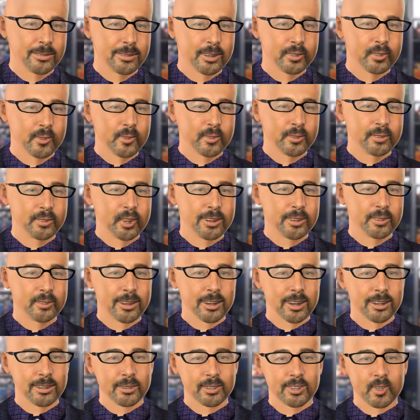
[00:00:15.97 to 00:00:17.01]
the Shenzhen
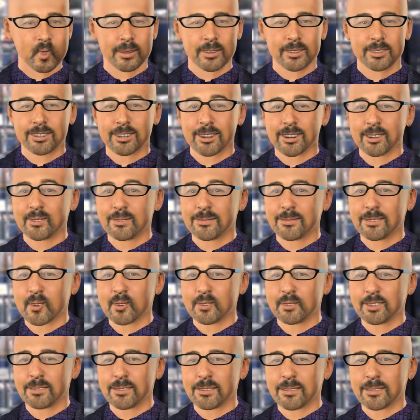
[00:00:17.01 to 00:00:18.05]
Tax Service said
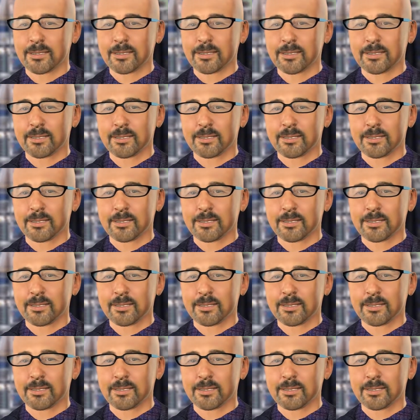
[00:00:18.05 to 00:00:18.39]
Thursday.